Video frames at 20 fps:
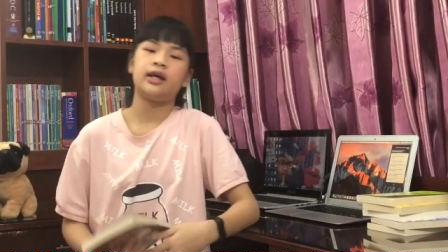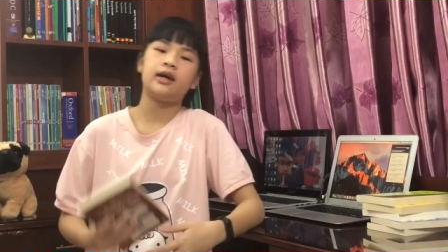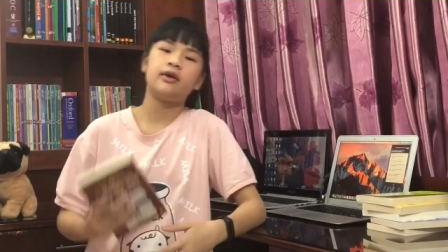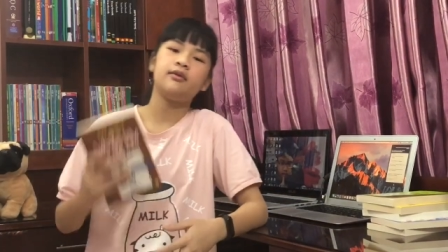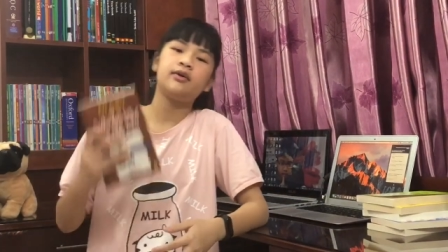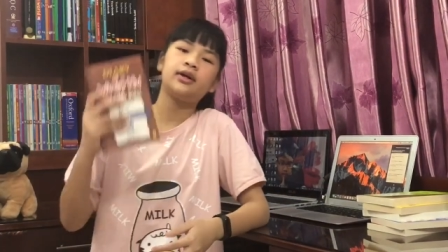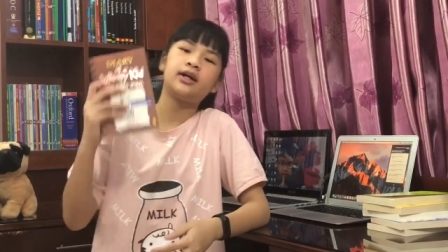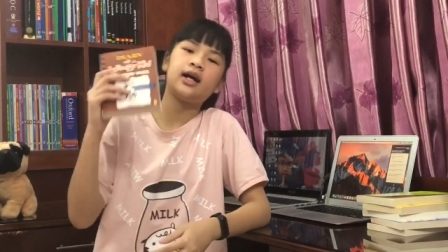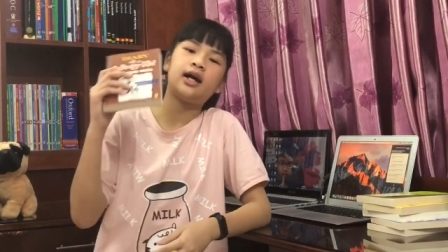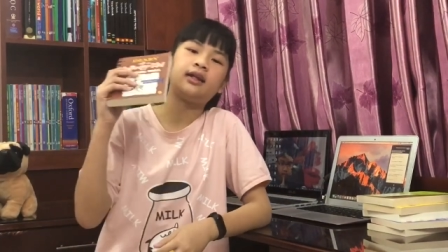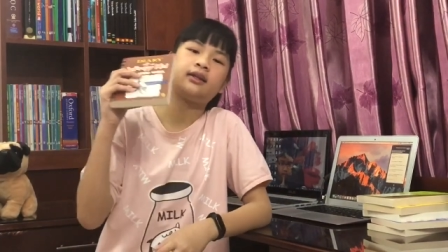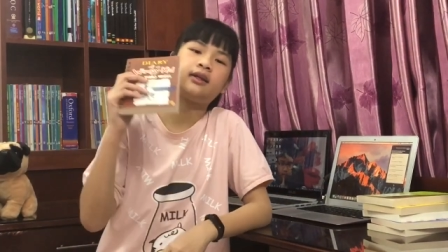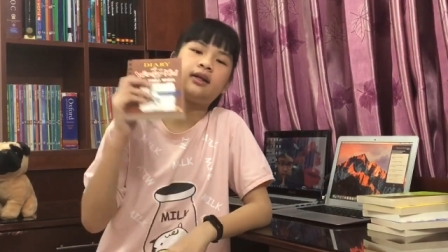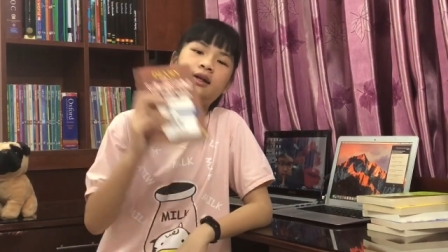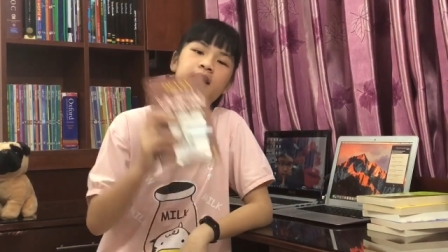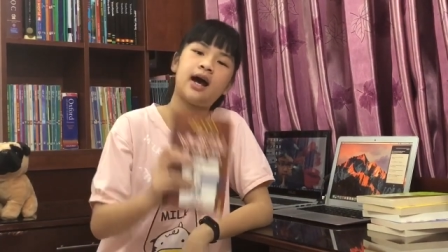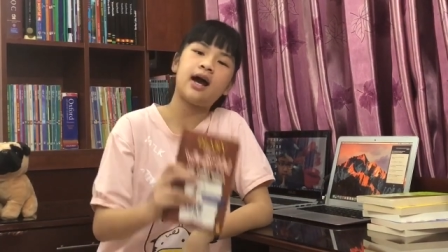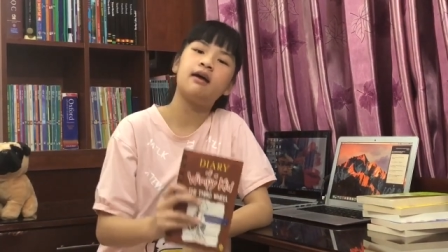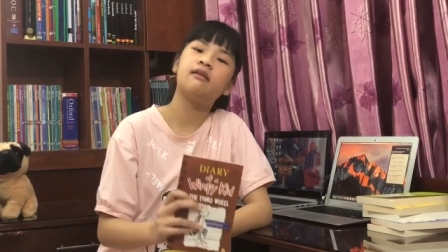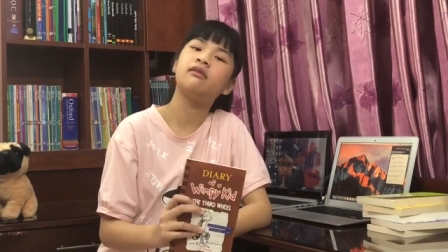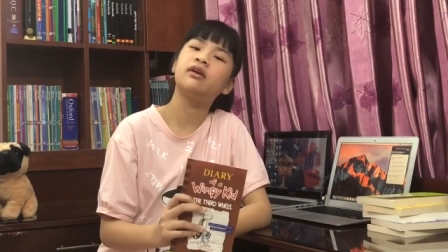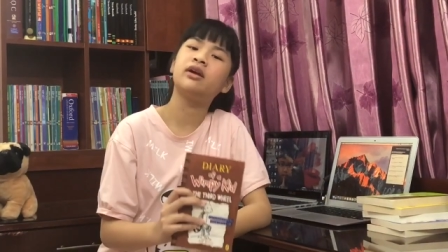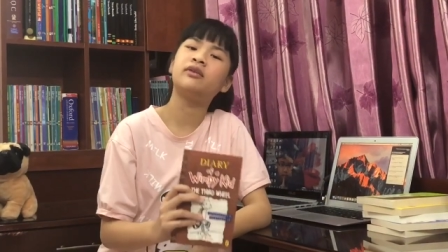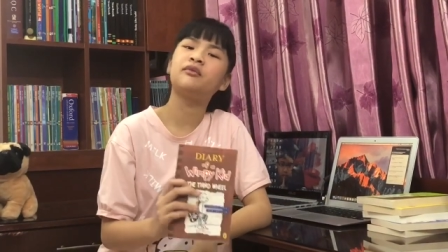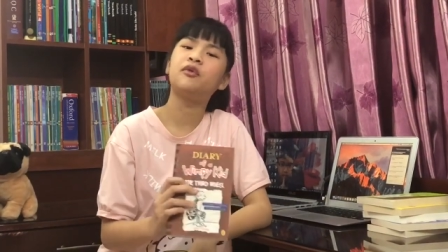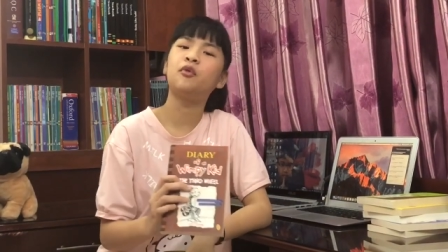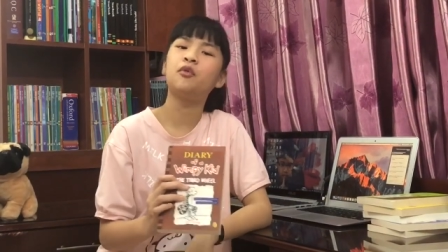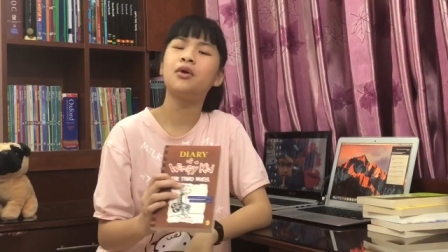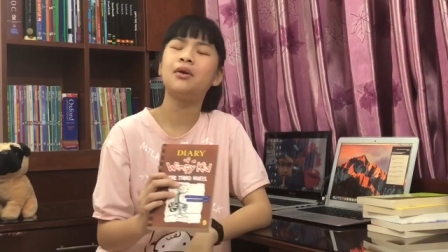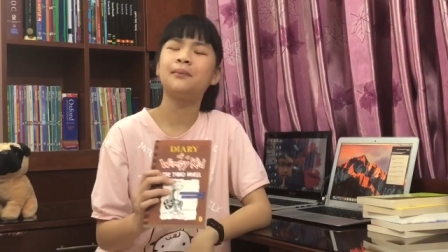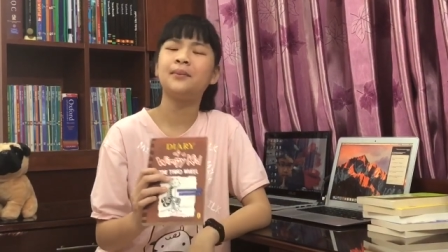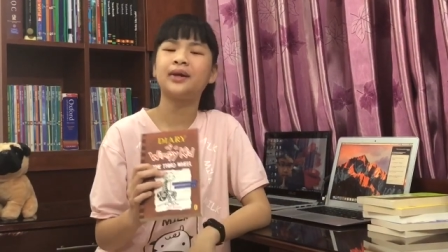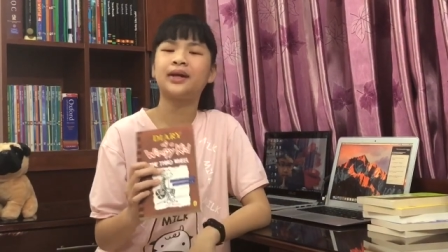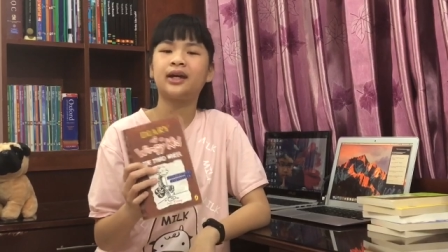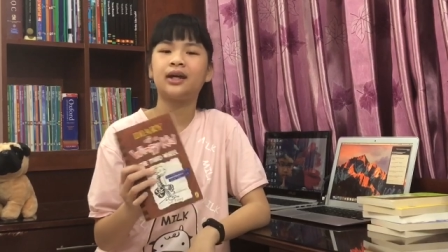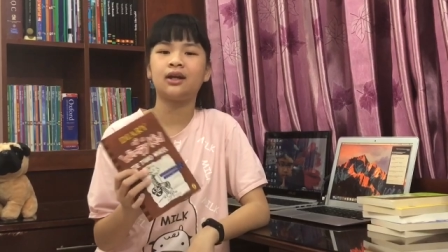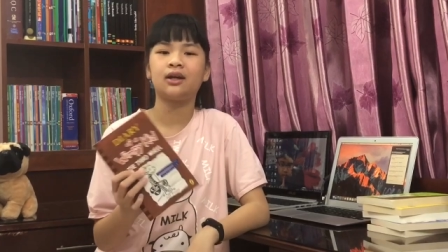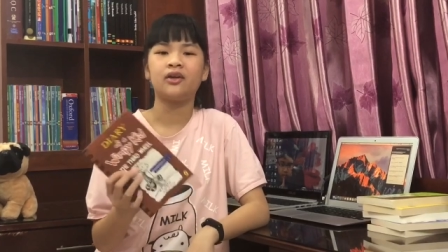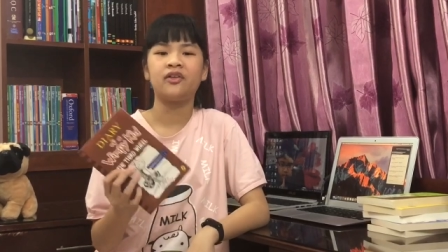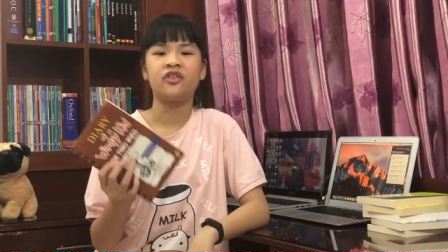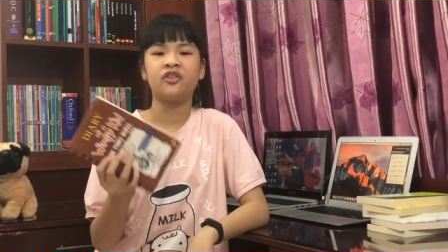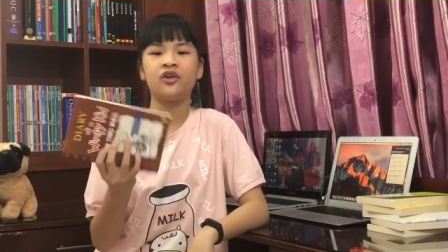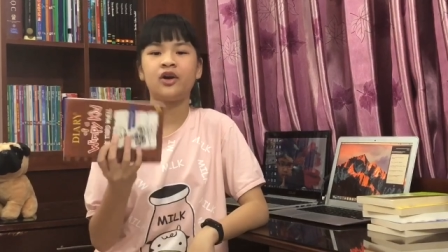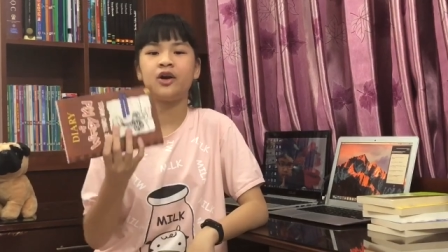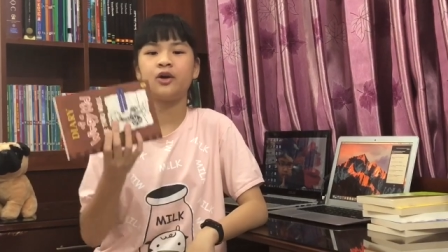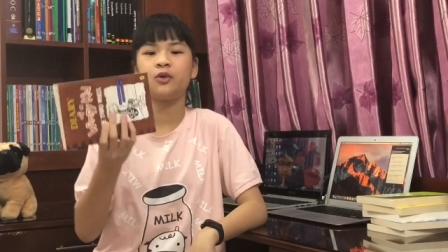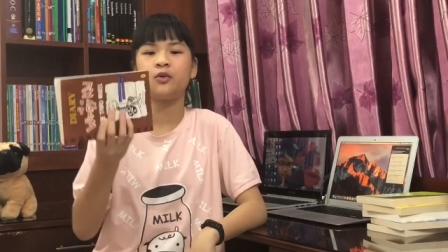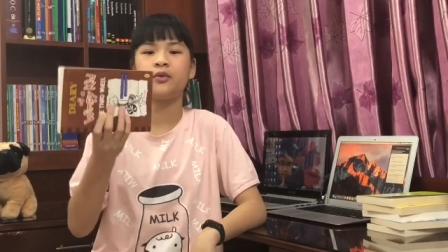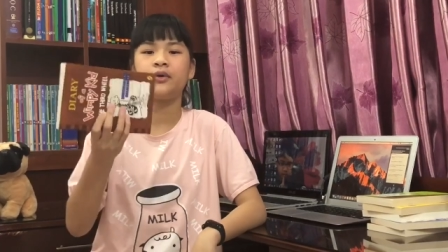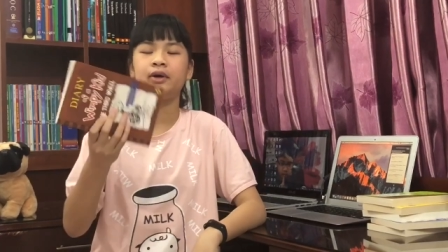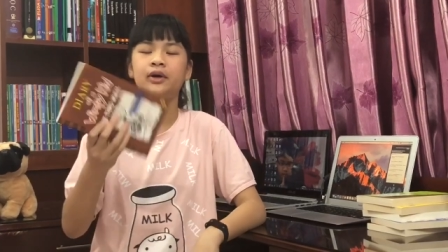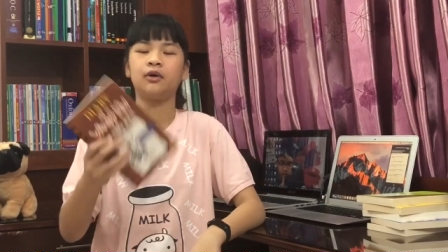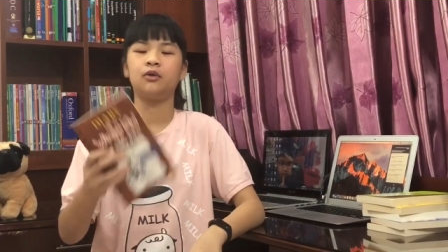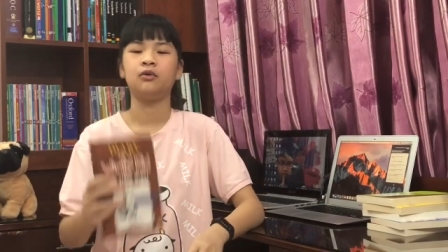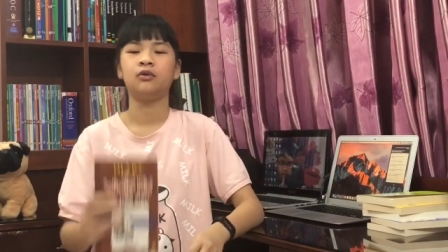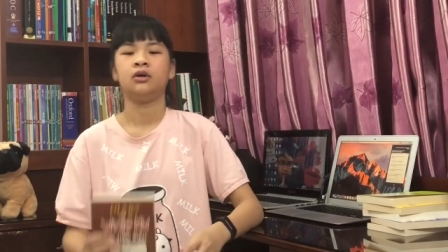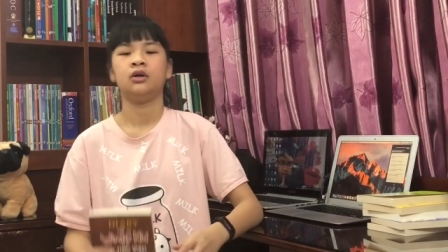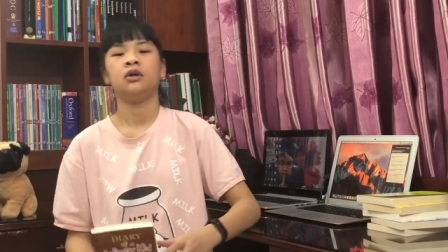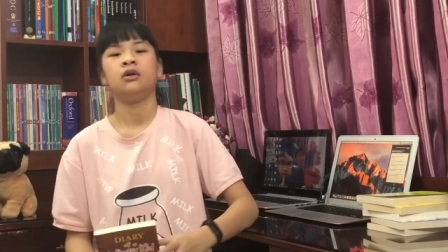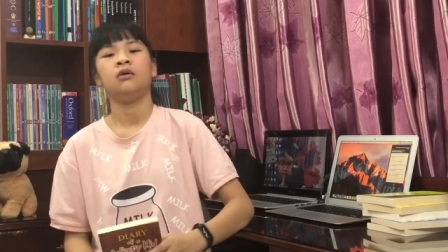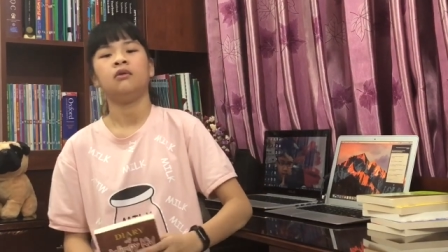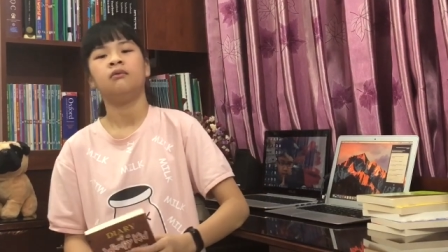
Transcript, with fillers: Then we got the diary of a wimpy kid, the third wheel.